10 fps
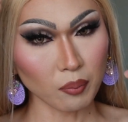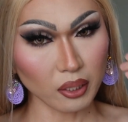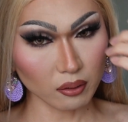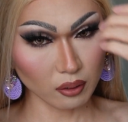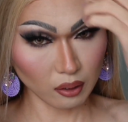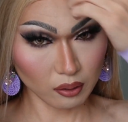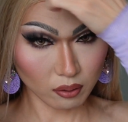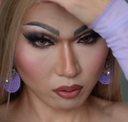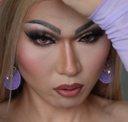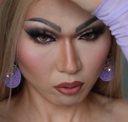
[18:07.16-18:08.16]
might delete
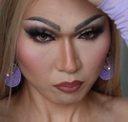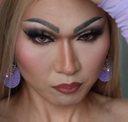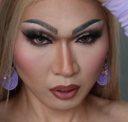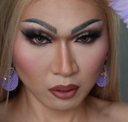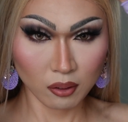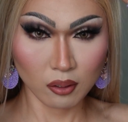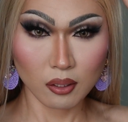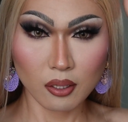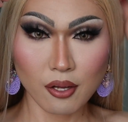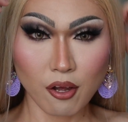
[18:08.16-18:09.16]
it though.
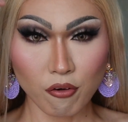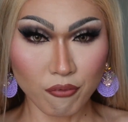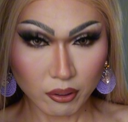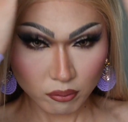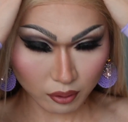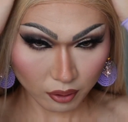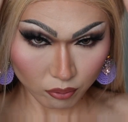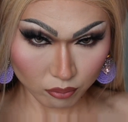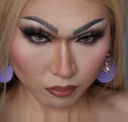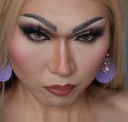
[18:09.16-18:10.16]
Felt
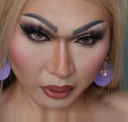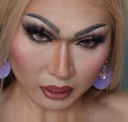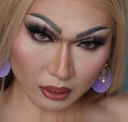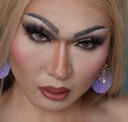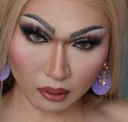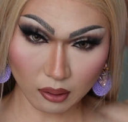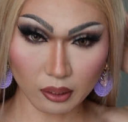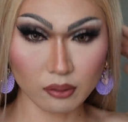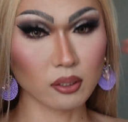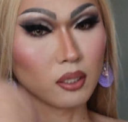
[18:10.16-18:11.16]
cute, might delete
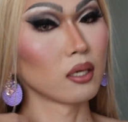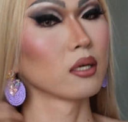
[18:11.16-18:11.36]
later.